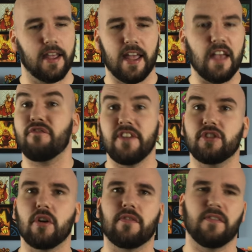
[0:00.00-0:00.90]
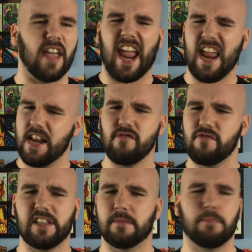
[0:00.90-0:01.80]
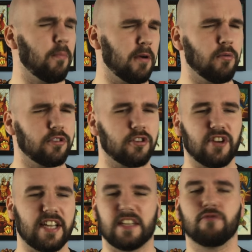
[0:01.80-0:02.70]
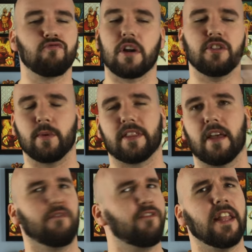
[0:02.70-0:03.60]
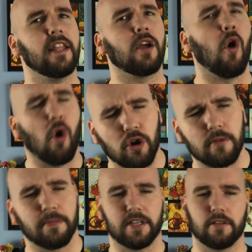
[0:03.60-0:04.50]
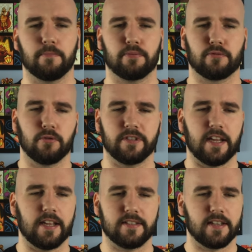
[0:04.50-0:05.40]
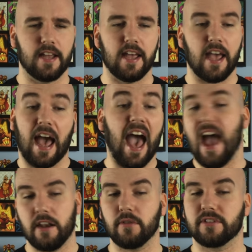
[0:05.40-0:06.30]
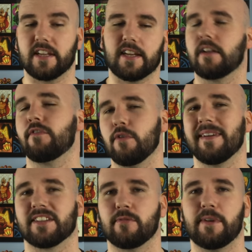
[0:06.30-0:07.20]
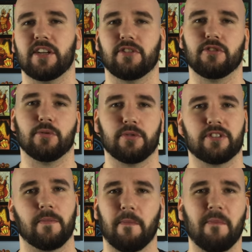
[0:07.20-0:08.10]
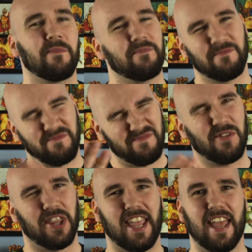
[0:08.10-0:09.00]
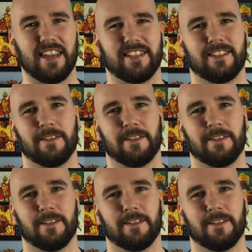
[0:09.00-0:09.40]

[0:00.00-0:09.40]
It feeds off of any recent pop culture trends and runs with it, failing horribly in the process and it'll stick in a few masturbation jokes for the kids.